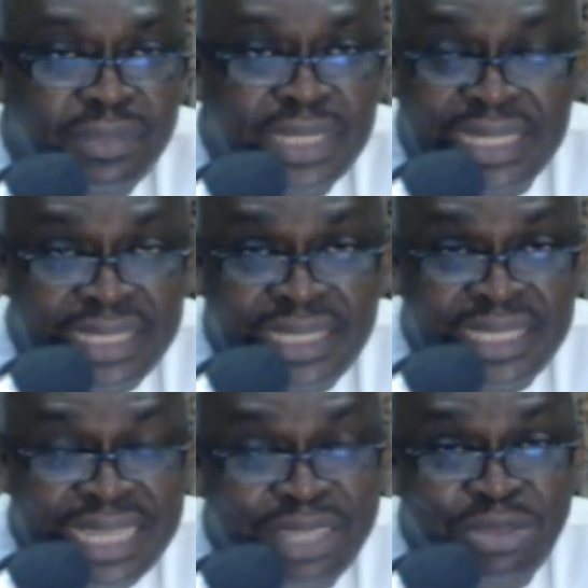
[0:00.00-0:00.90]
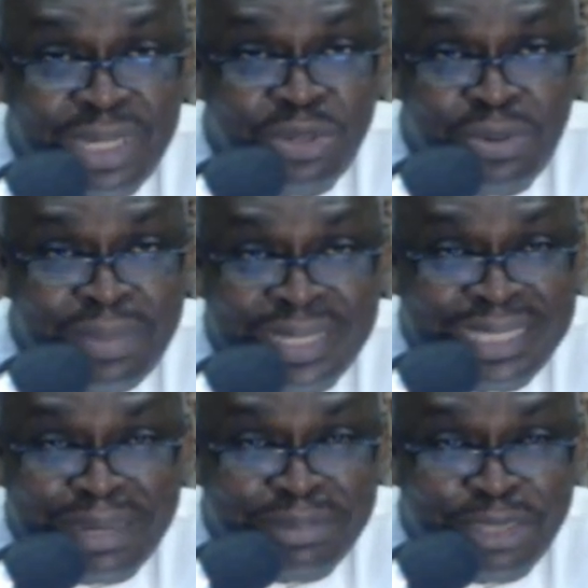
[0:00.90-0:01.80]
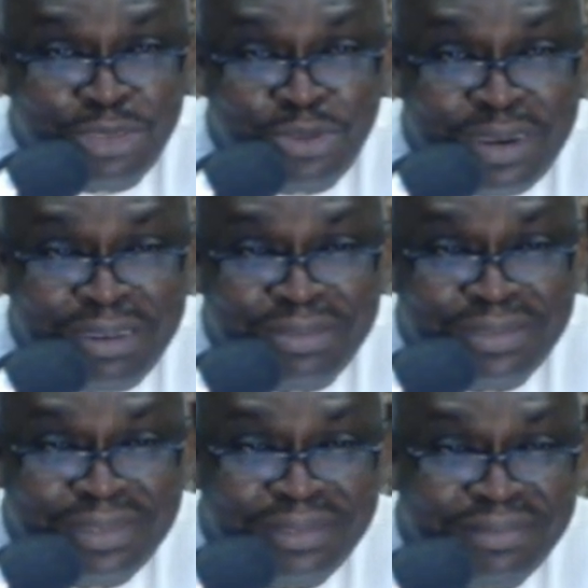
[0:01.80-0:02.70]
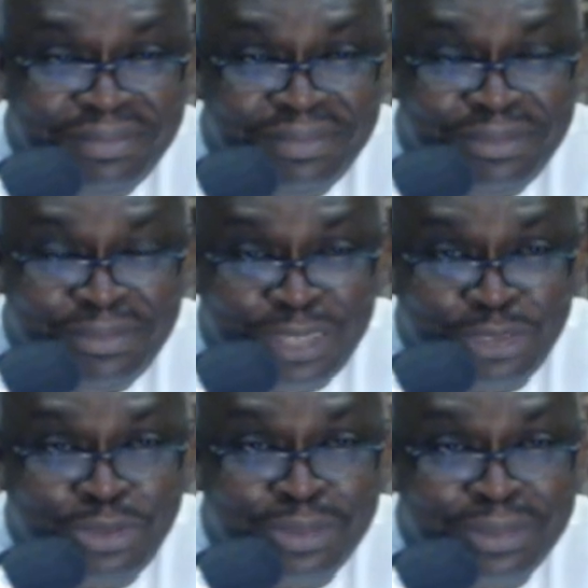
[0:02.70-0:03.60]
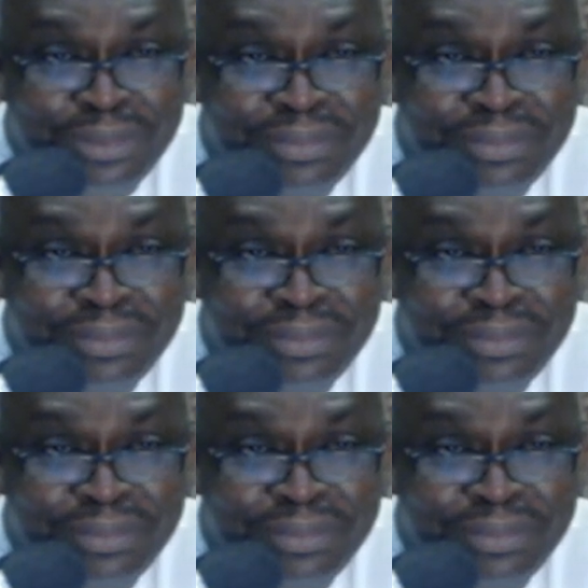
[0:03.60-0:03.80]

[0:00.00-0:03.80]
And this is actually Romans chapter 12, verse 2.